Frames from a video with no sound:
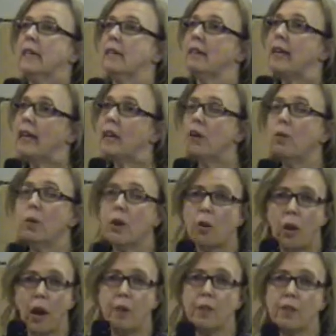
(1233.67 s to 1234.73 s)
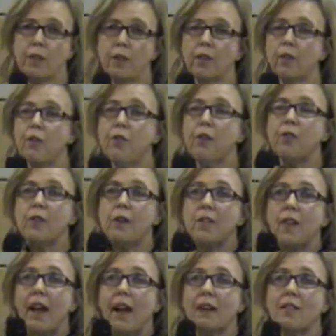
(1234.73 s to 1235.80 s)
legal requirements under the
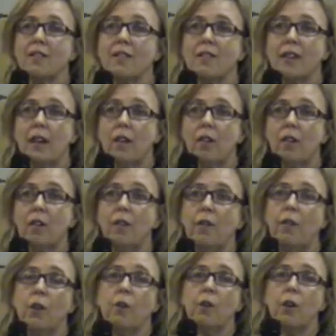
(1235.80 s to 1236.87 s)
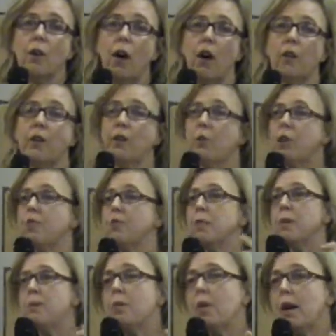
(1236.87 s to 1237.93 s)
Fisheries Act still that would call into question.
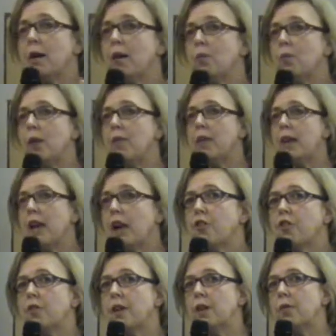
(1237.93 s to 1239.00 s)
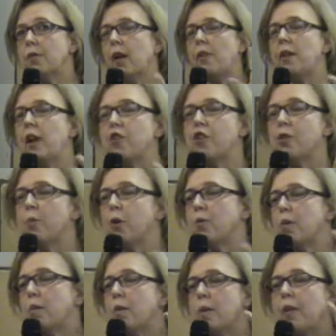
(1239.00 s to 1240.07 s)
Remember when, when the National, not National Board,
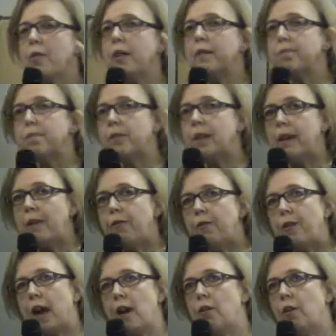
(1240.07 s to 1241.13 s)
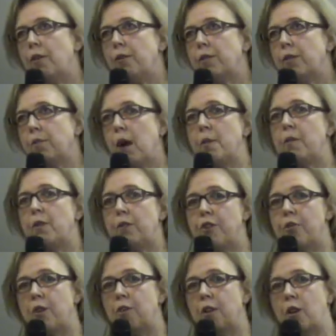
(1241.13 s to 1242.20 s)
remember when the, the Federal Department of
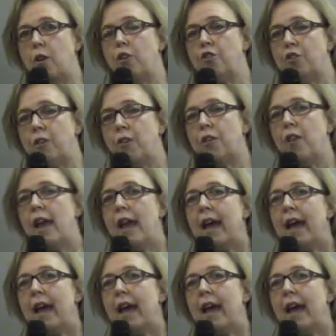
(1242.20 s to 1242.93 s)
Fisheries and Oceans